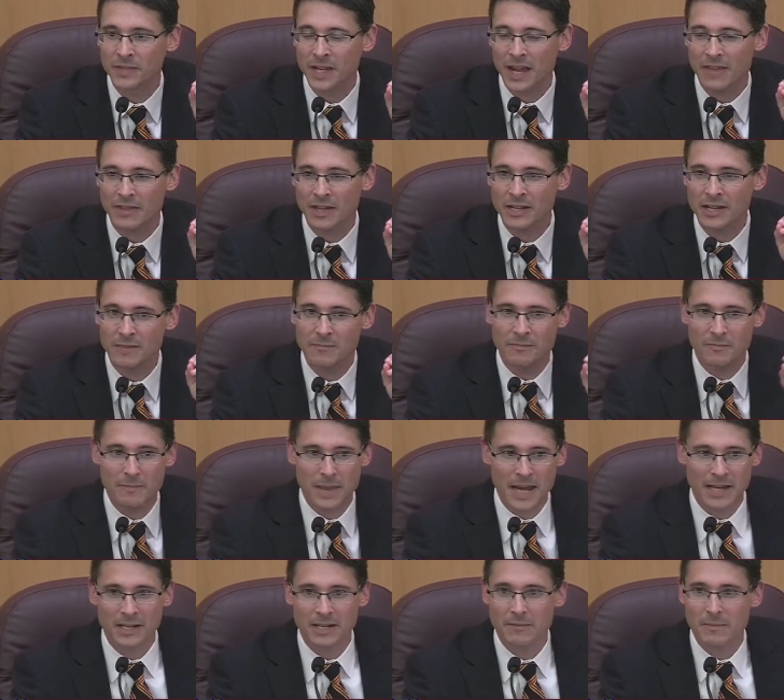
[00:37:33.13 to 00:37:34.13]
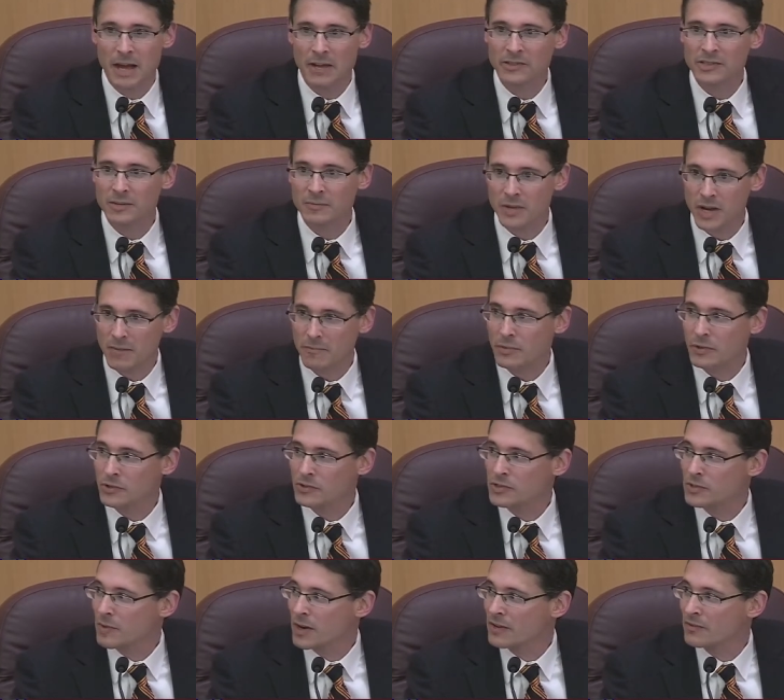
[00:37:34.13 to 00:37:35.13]
And then he bandied about some
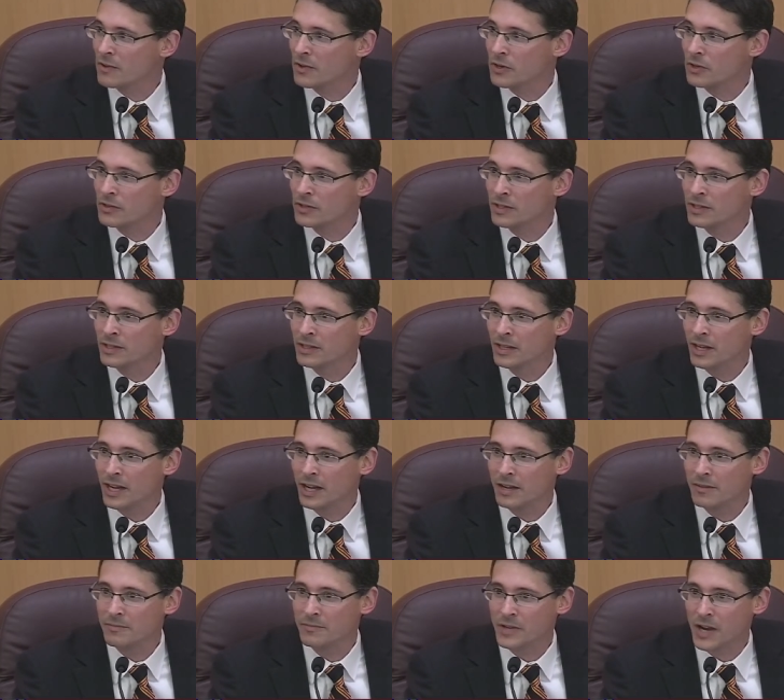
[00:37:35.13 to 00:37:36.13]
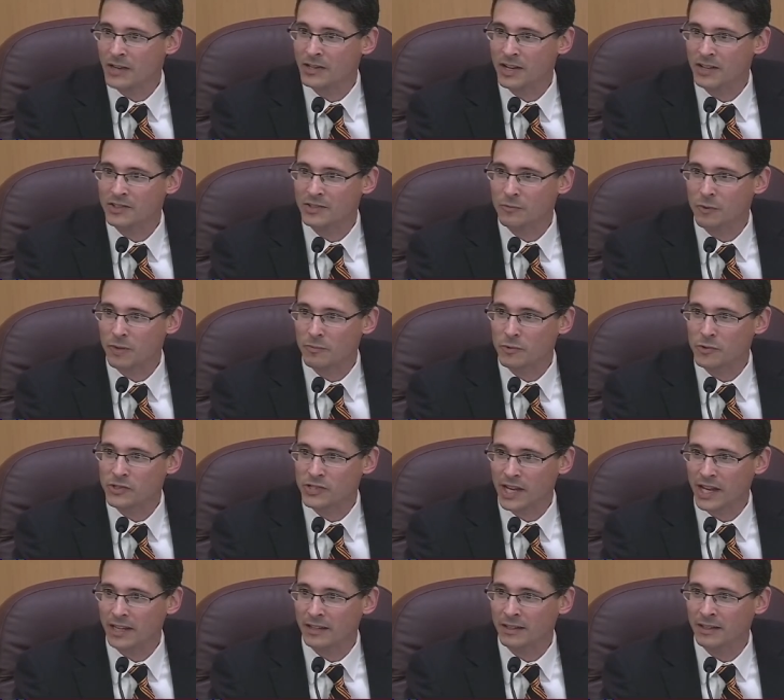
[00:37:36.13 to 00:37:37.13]
numbers. You might have heard um, nine tenths of
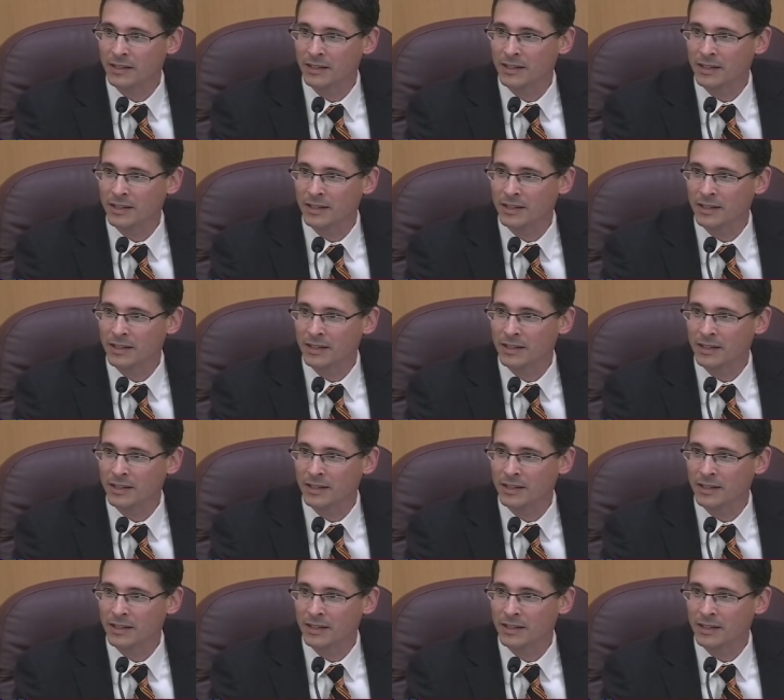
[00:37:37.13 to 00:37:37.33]
1%